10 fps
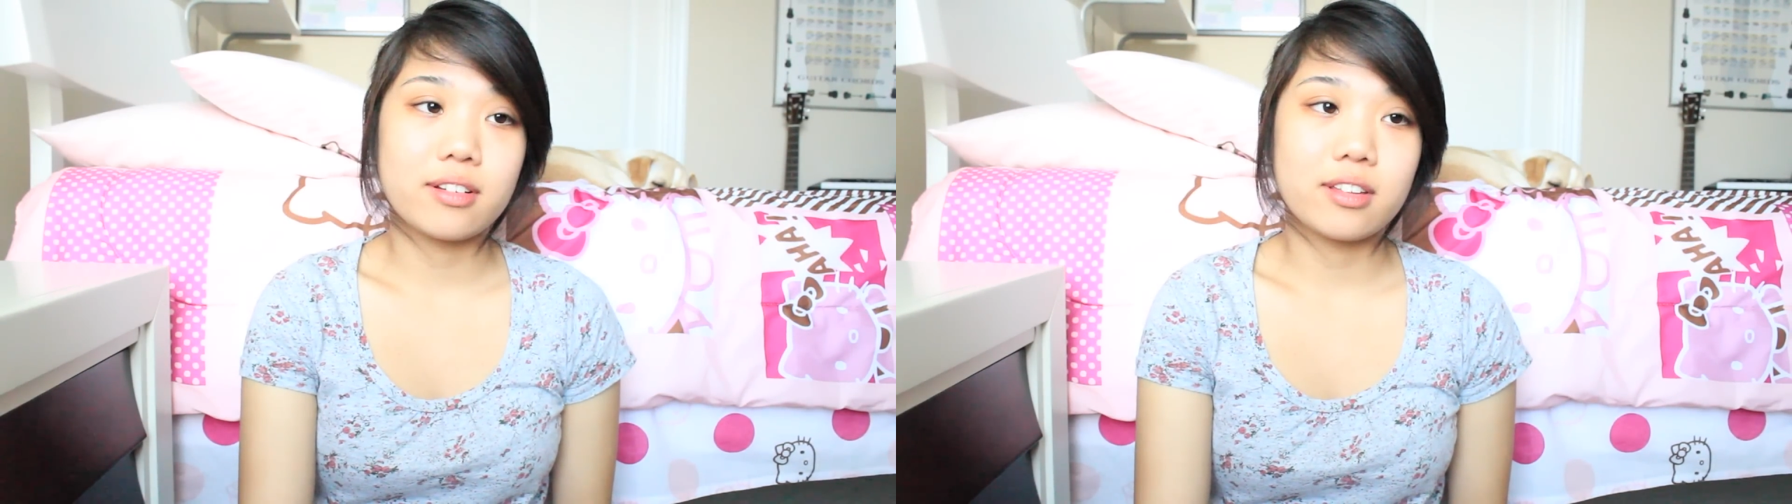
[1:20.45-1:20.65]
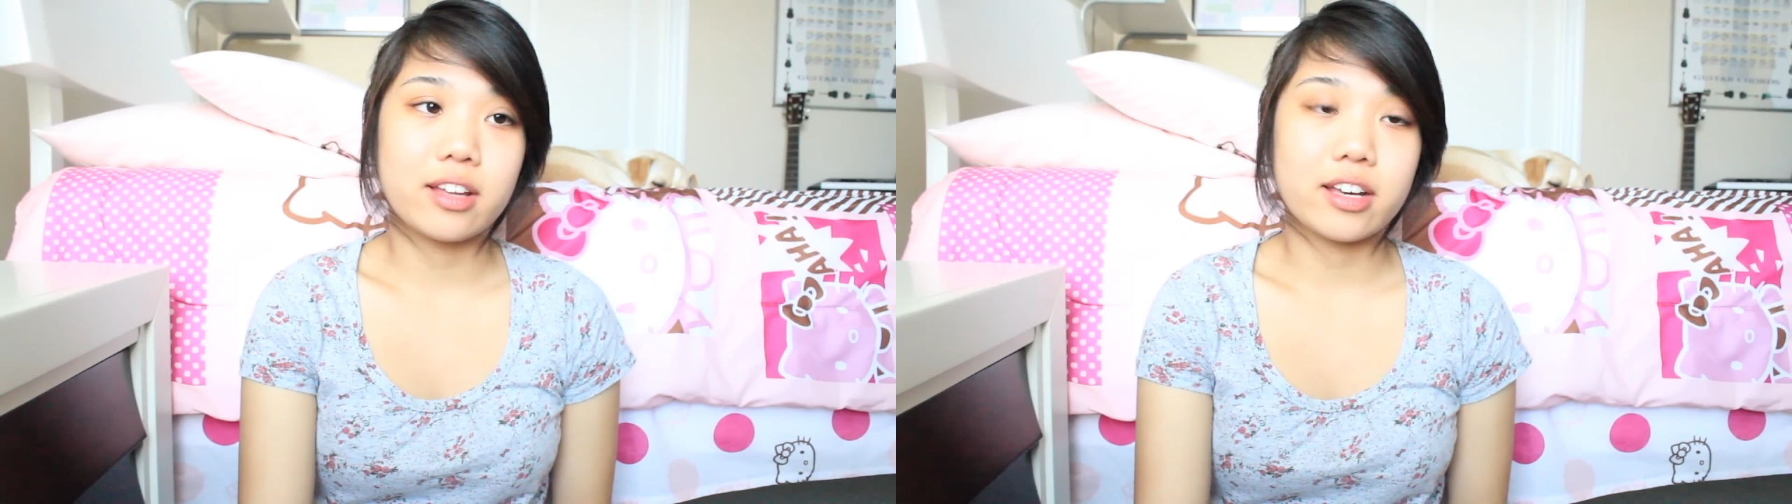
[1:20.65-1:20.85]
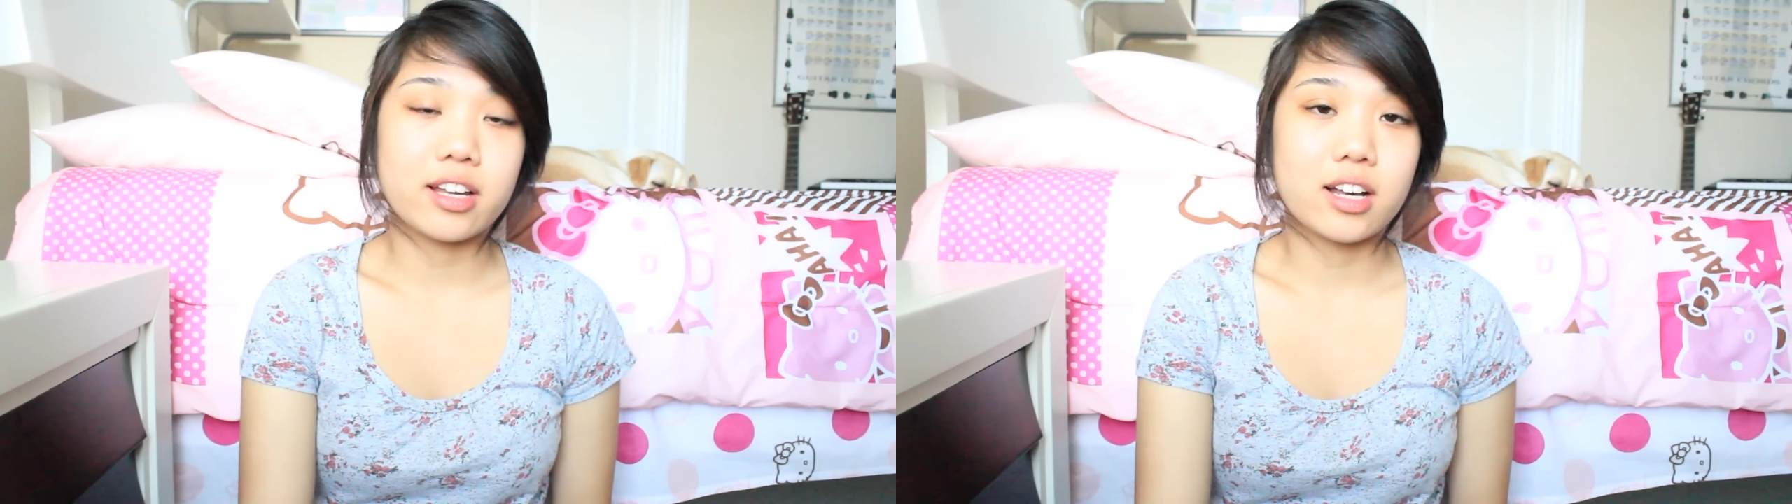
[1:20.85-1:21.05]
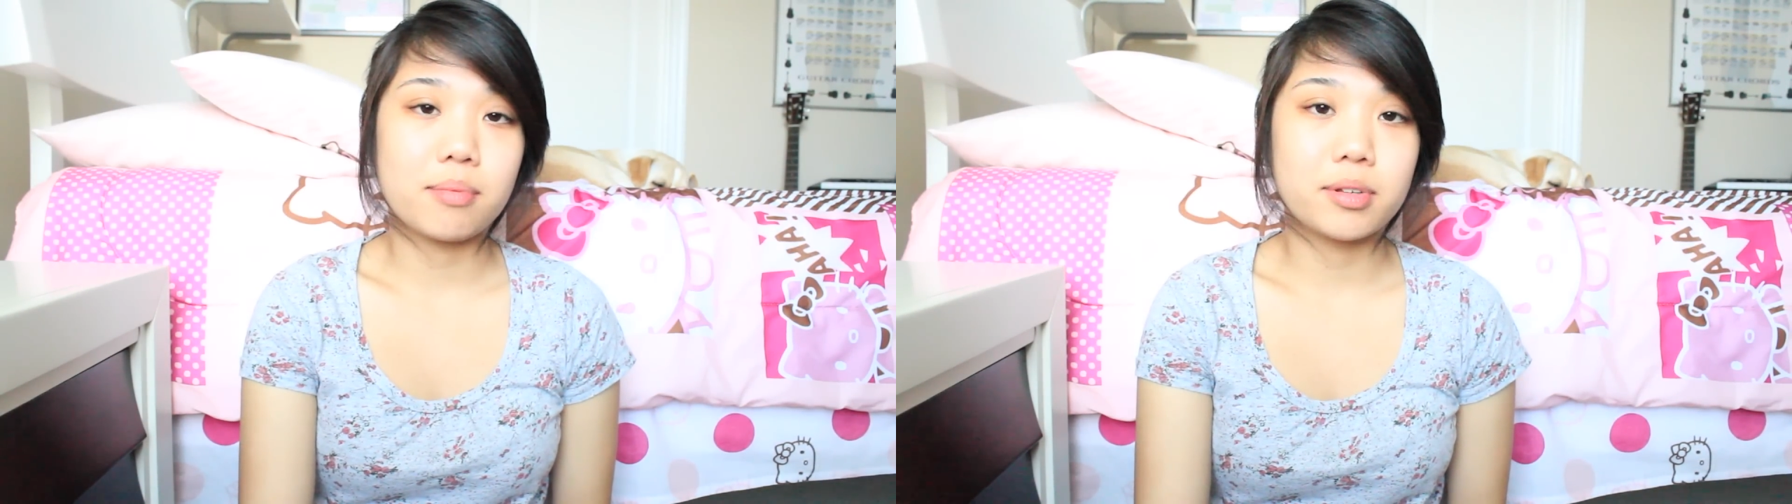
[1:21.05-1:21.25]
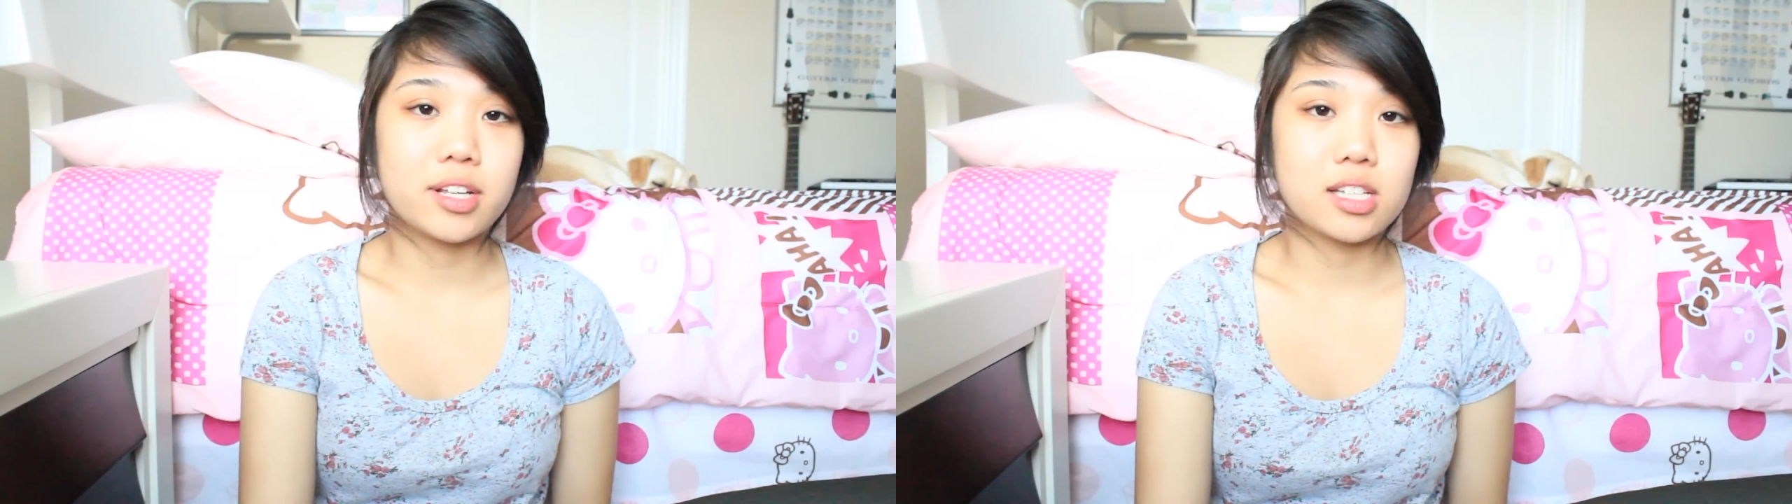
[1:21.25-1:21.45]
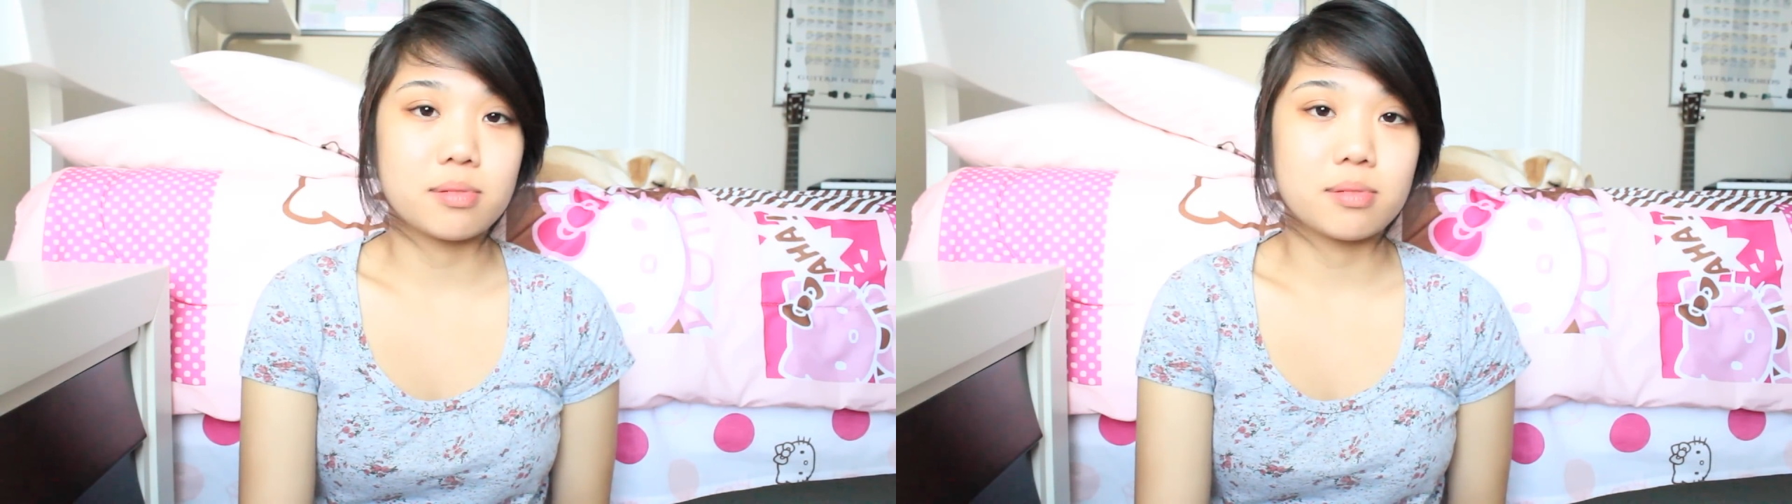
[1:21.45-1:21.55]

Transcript: like a couple days